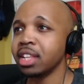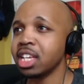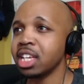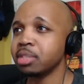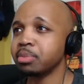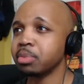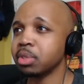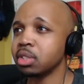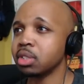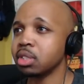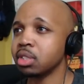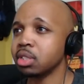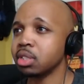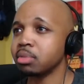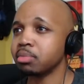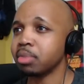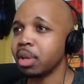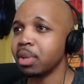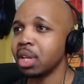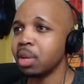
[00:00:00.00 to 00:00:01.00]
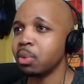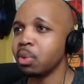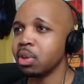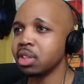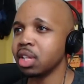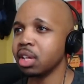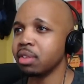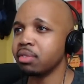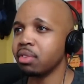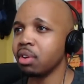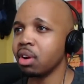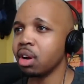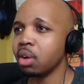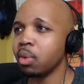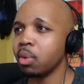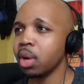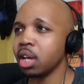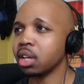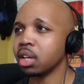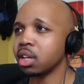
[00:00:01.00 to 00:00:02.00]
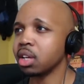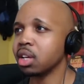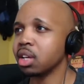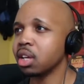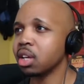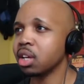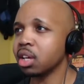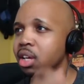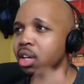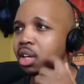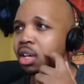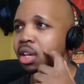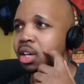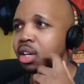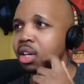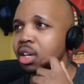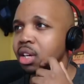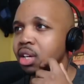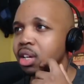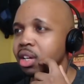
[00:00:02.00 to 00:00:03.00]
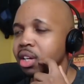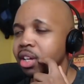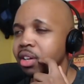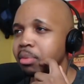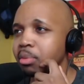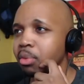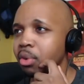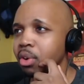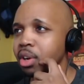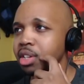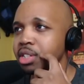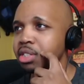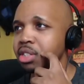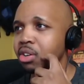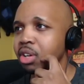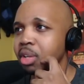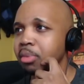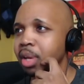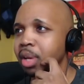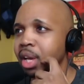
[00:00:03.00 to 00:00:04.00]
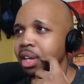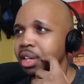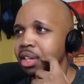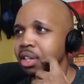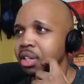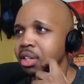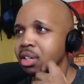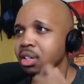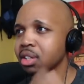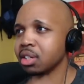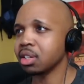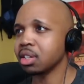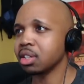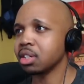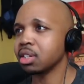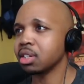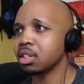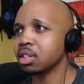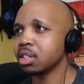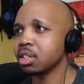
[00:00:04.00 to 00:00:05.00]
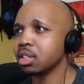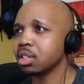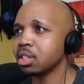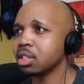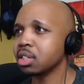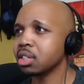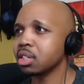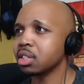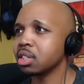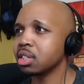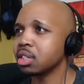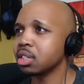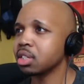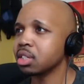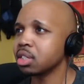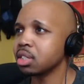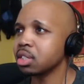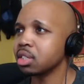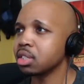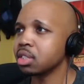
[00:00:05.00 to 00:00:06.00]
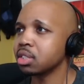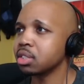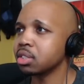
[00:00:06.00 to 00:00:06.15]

thing's been... Maybe they weren't that far away. If Morgan's all the way back here... Someone, a group,